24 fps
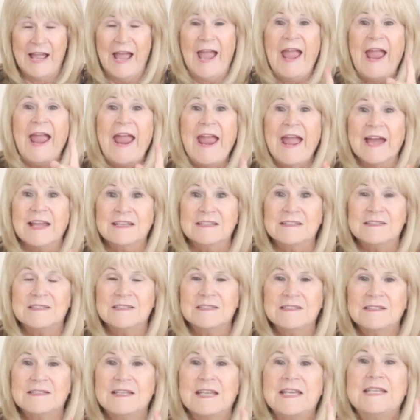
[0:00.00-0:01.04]
and
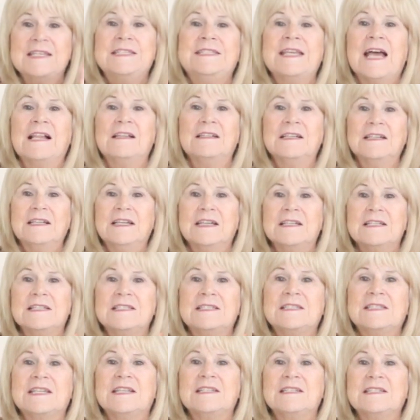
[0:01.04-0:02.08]
delicate,
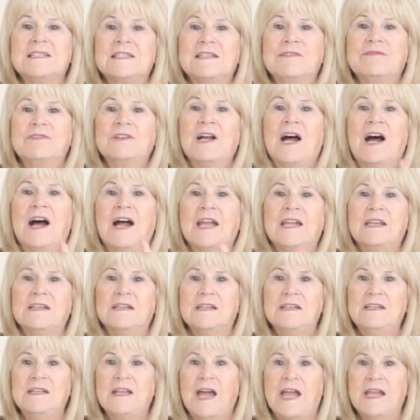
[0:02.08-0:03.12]
sensitive, kind,
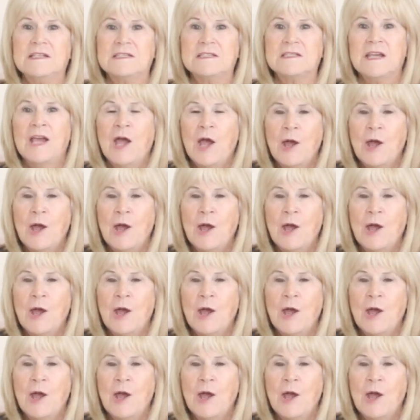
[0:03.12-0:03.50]
and nice,